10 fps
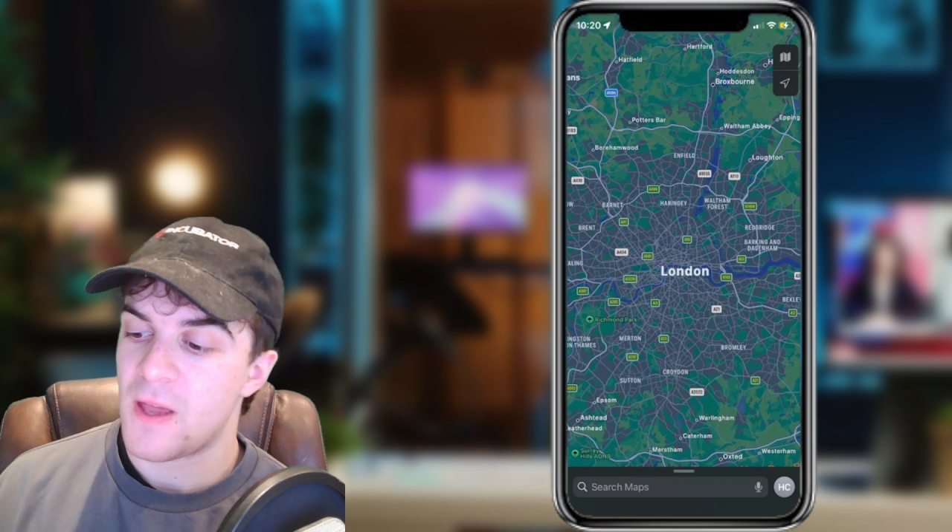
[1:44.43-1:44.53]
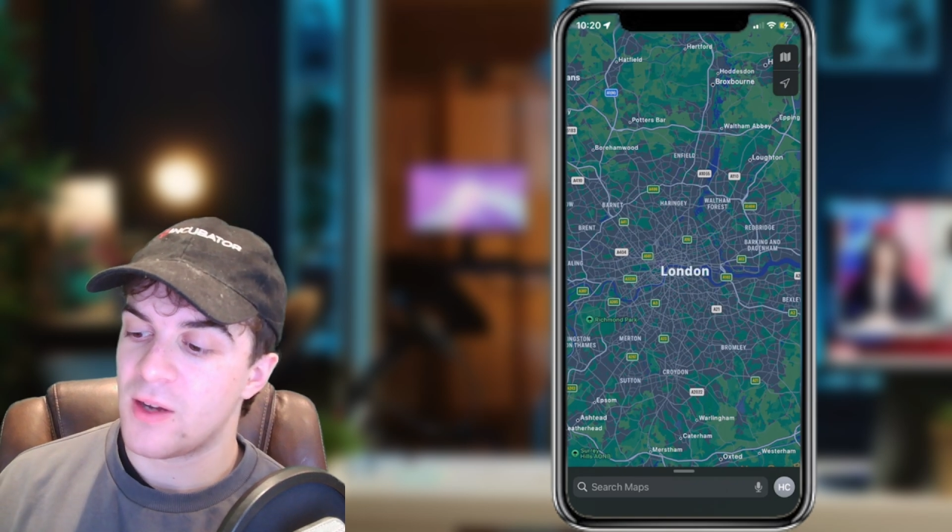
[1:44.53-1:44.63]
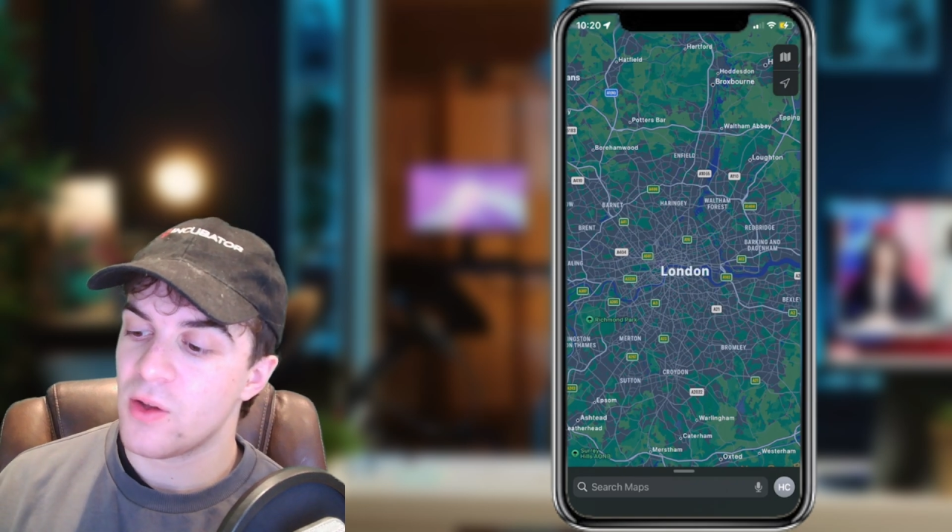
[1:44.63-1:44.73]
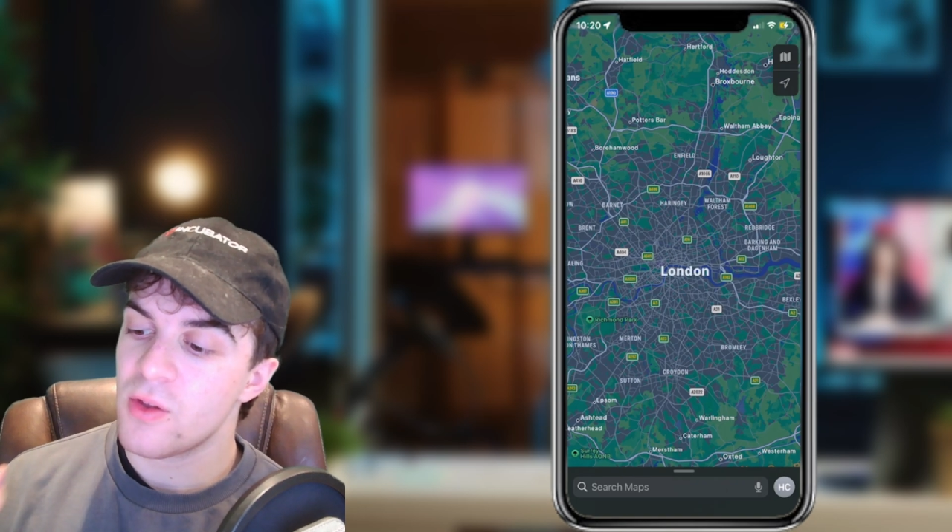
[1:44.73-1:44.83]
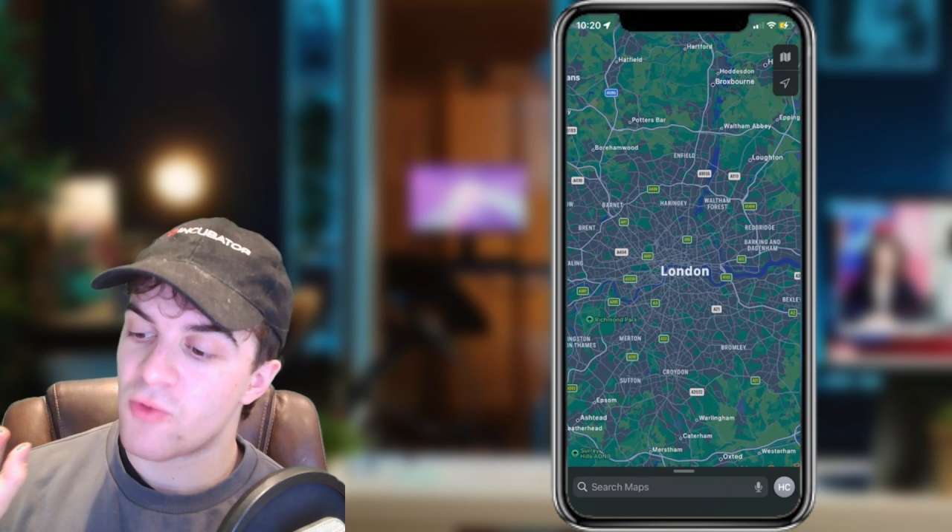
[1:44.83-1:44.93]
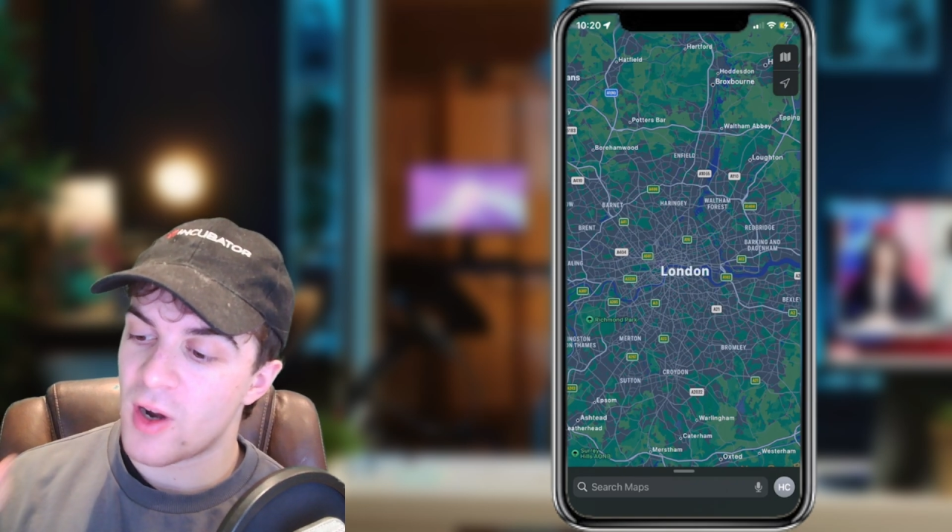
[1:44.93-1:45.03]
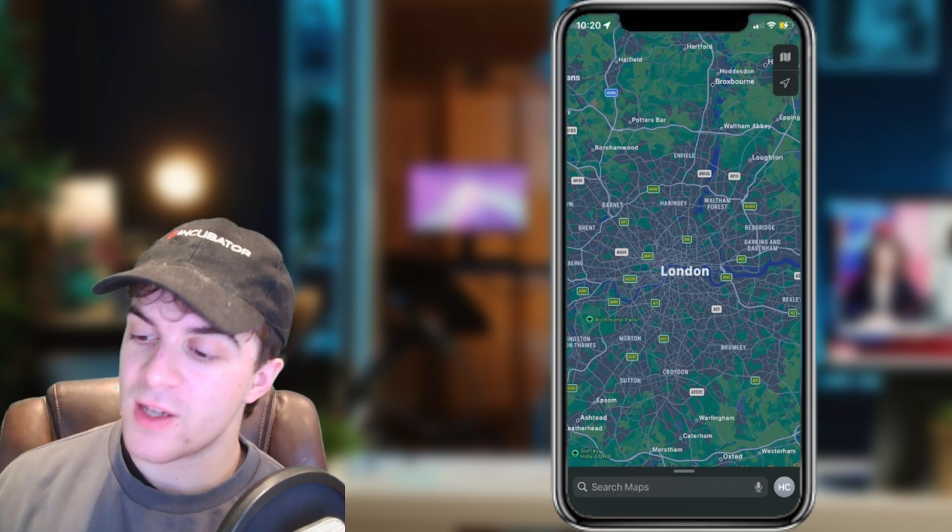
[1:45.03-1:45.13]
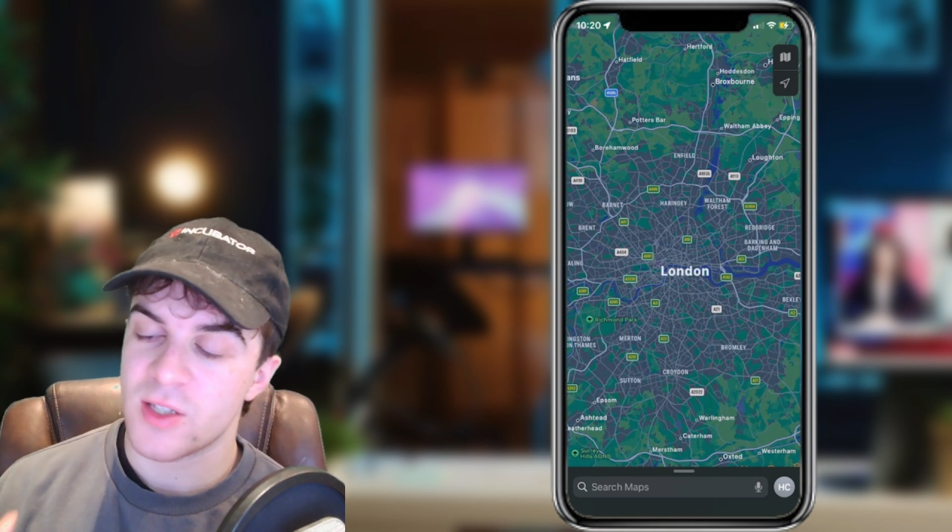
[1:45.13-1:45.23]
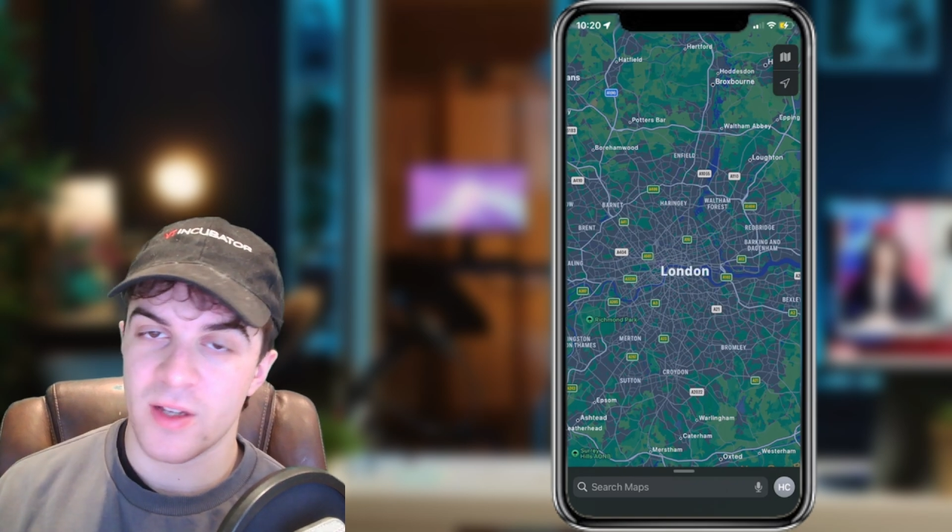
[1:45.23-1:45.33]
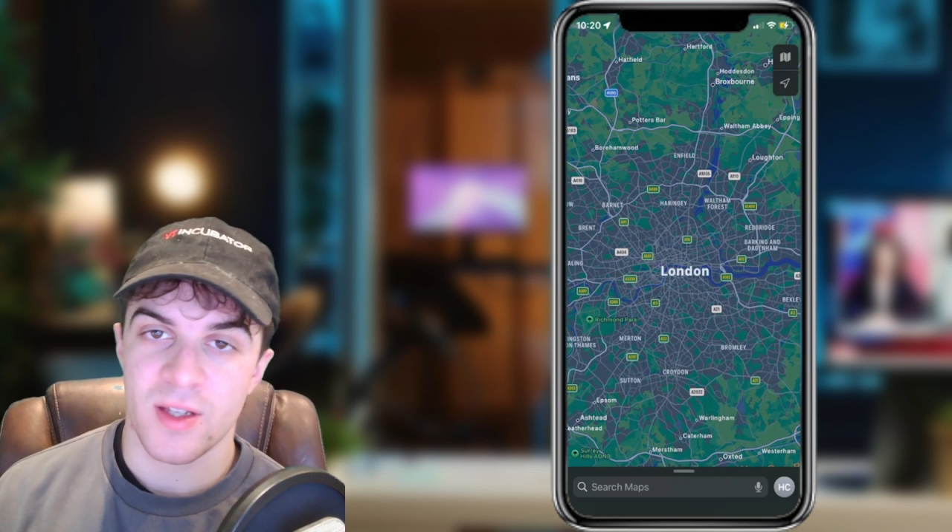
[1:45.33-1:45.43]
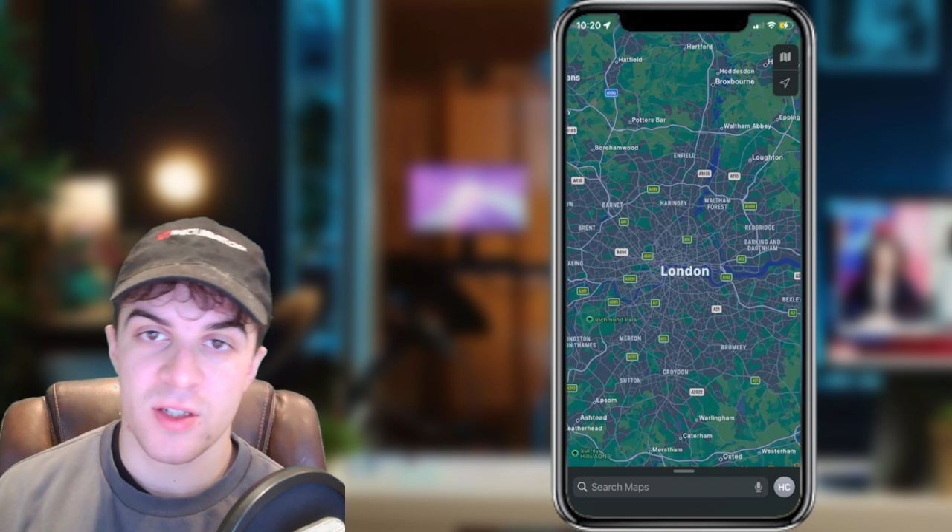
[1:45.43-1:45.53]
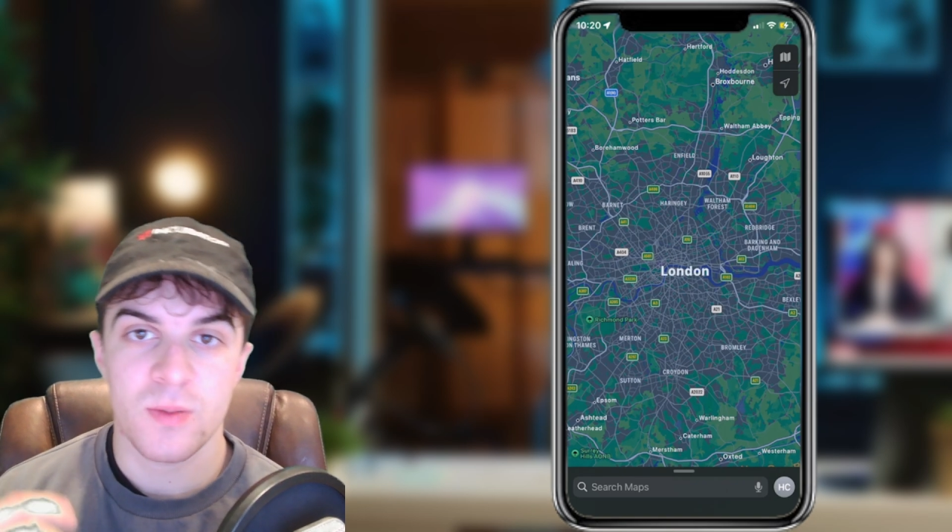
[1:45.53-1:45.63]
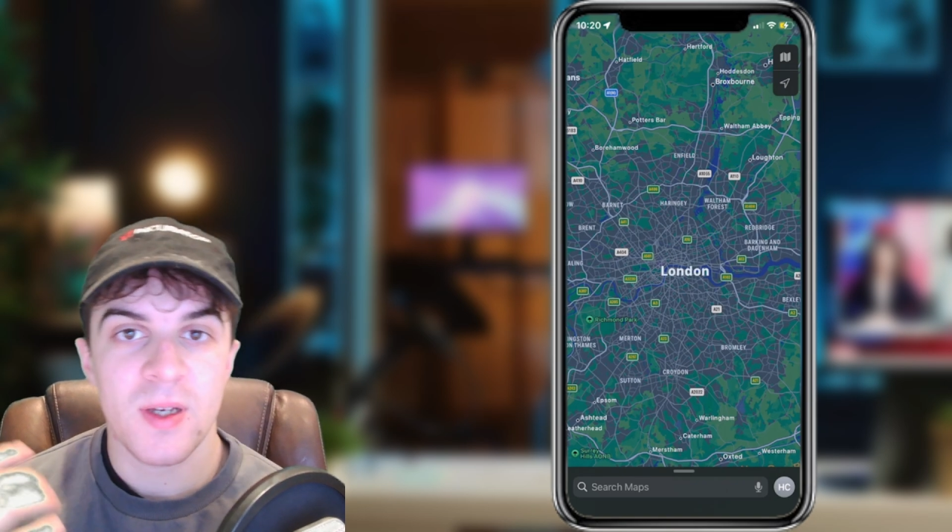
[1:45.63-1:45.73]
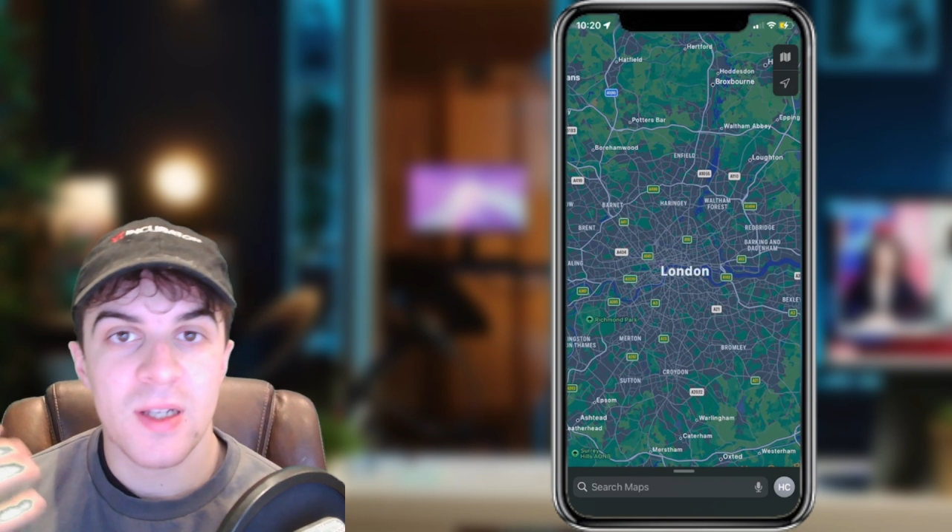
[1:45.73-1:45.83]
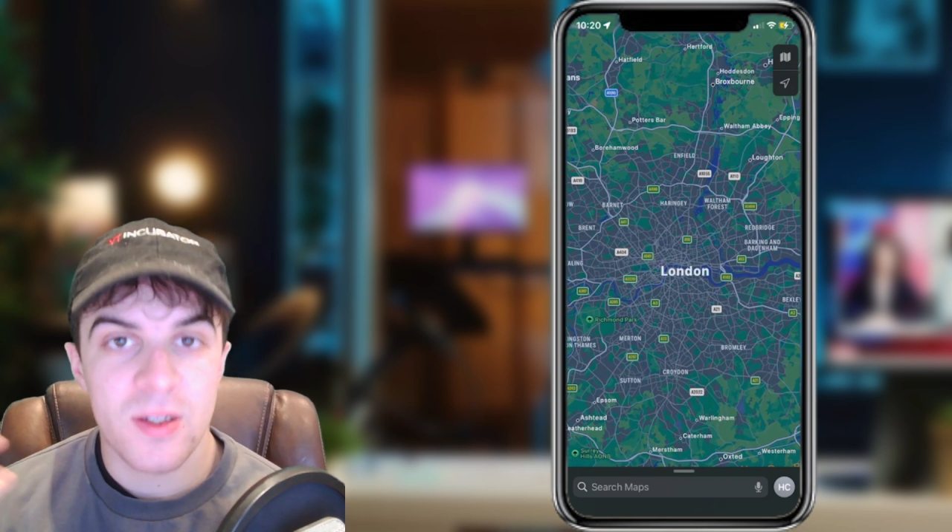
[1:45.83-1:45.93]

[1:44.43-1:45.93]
and on the right side there should be a